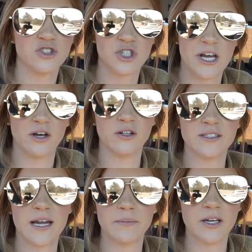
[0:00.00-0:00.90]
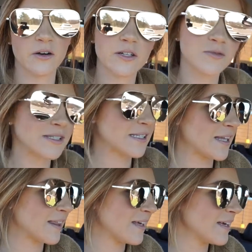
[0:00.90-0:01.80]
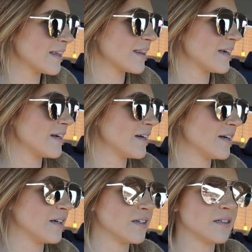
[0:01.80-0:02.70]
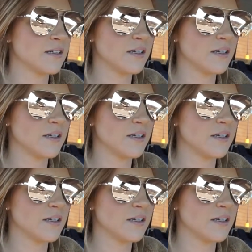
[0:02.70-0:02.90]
gel type deodorants because I think the,